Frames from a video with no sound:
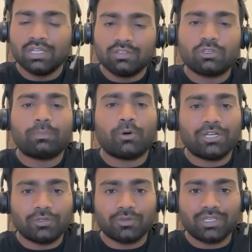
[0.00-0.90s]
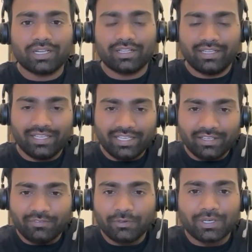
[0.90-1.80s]
So a point to note,
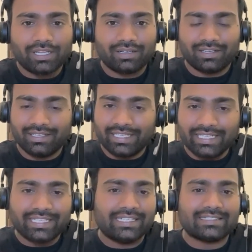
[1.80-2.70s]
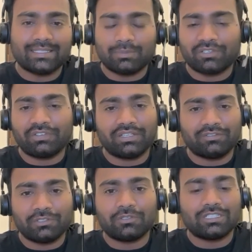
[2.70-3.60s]
if you are getting less number of
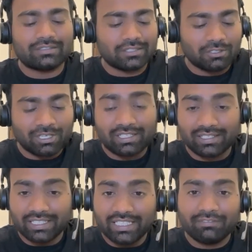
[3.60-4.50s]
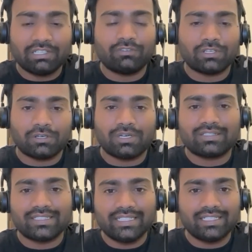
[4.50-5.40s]
interview calls, or even if you're not
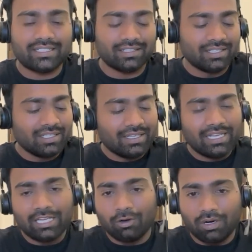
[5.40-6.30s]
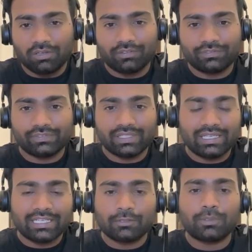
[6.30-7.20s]
seeing a lot of
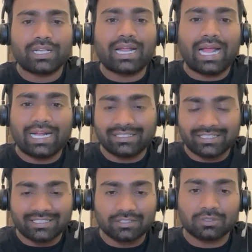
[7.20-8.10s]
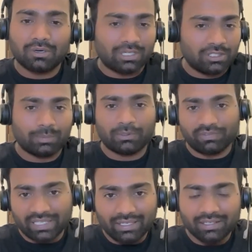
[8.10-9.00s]
recruiter actions on your
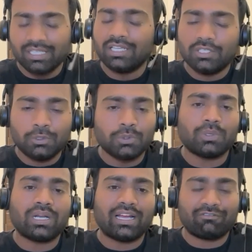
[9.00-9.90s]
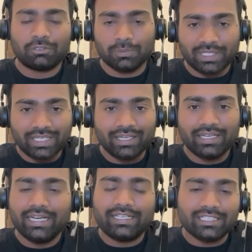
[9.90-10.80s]
profile, you don't have to worry.
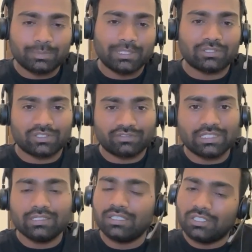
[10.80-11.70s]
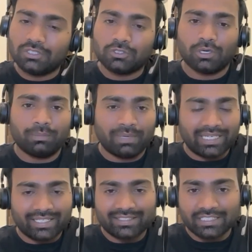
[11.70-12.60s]
It is because of the job
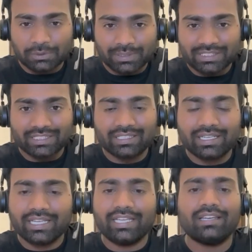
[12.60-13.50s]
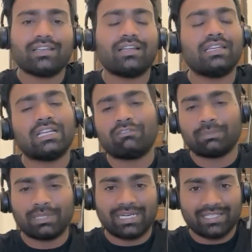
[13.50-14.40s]
market situation in
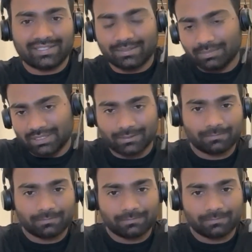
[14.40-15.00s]
November and December.